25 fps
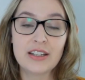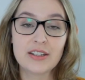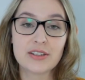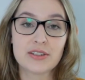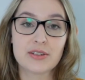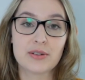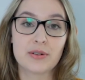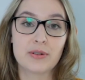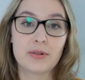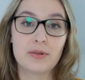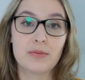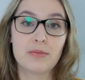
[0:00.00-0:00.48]

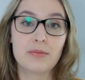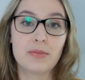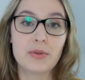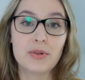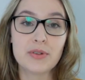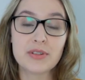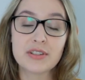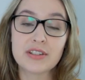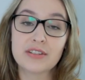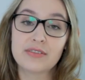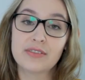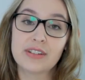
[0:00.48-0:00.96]
So
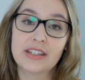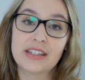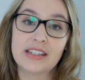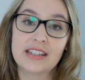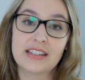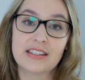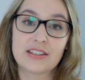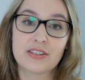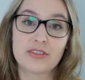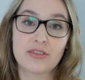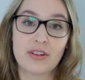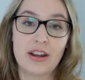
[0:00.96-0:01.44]
most of it
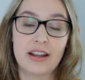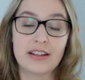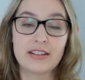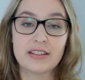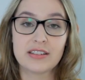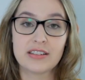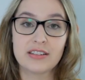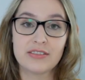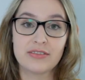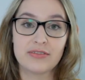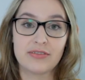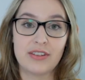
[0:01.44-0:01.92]
is trying
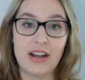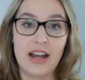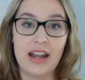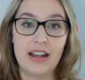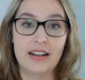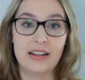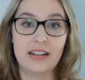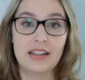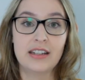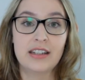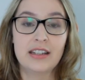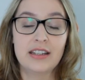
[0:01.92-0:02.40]
to
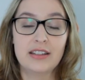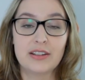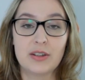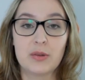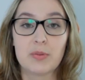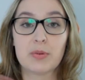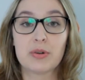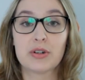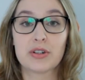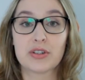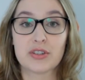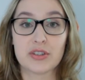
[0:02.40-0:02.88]
define
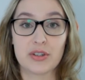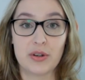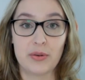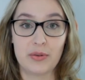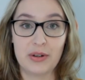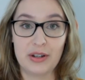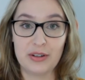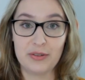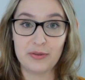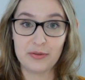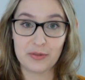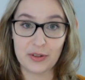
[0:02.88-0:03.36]
the
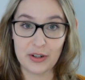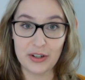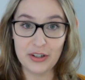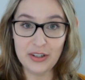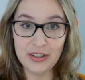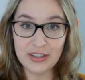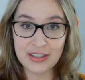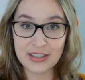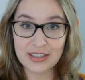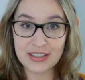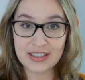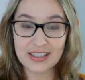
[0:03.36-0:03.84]
persona
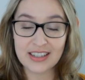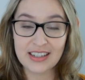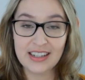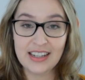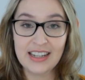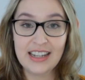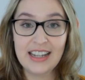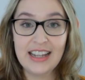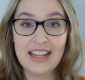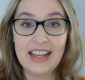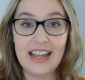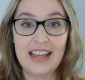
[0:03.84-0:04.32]
first
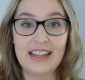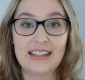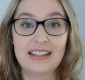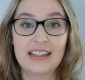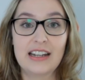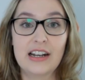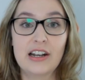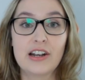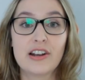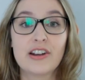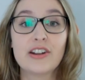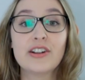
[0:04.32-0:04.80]
and
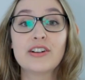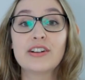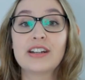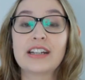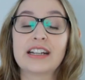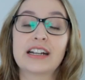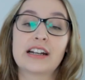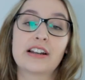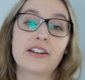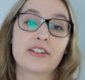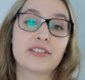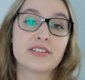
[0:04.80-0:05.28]
then
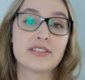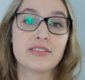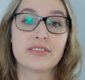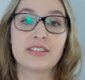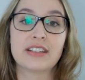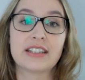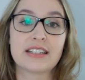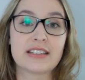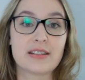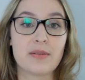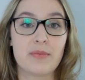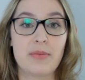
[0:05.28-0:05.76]
learning lots of
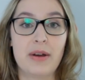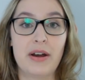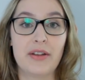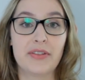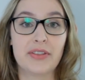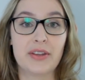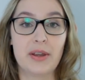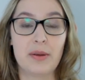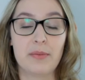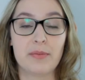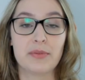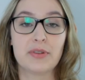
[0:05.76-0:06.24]
things
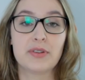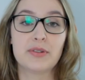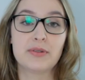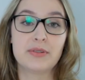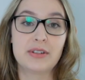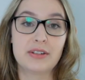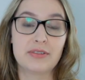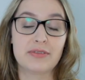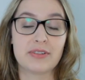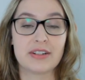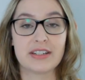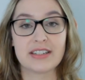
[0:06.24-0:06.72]
about them through
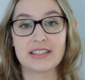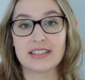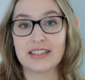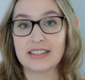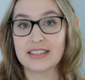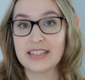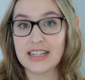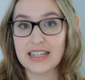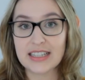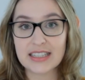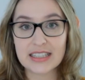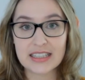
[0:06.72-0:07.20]
different
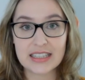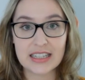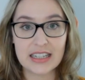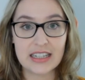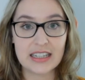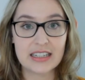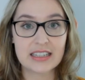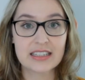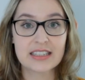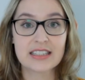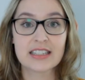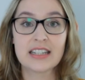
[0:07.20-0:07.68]

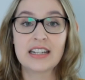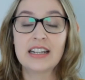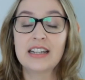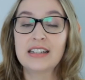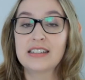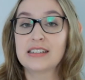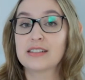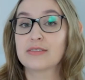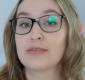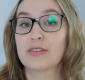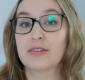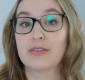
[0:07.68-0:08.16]
statistics,
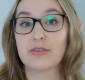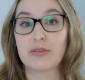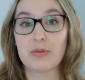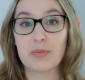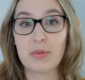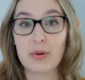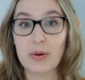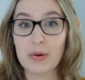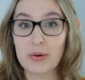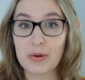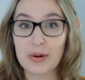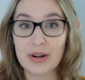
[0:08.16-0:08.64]
different
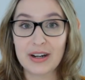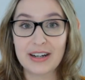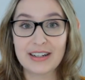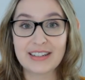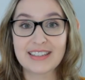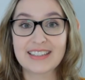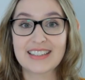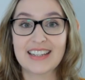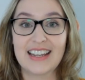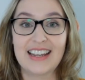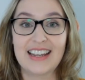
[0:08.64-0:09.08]
reports,